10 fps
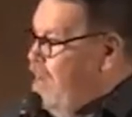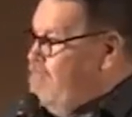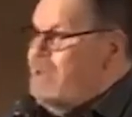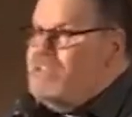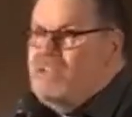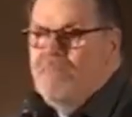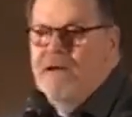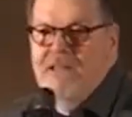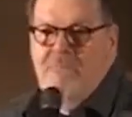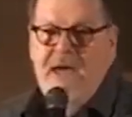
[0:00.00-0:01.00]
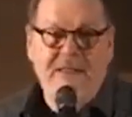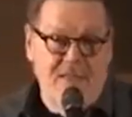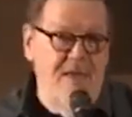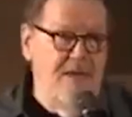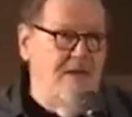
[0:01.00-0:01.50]
got to get busy about the
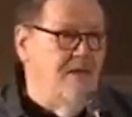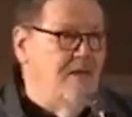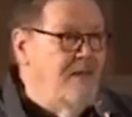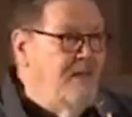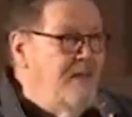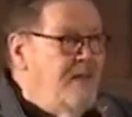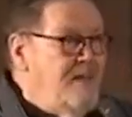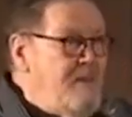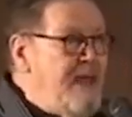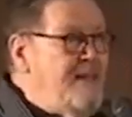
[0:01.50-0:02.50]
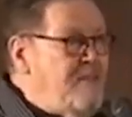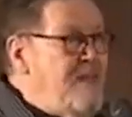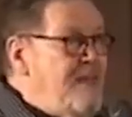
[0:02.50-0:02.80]
main thing. The main